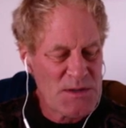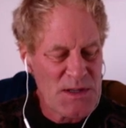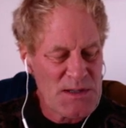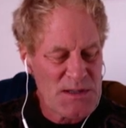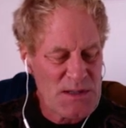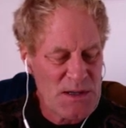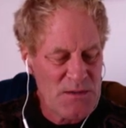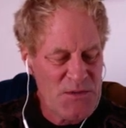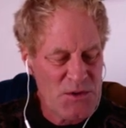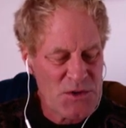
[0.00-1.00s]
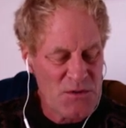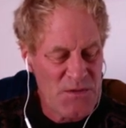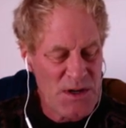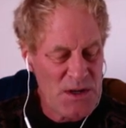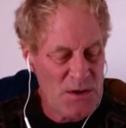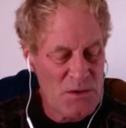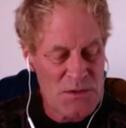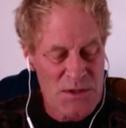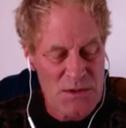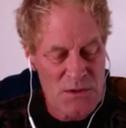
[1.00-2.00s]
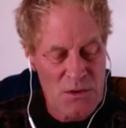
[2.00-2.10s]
this in future videos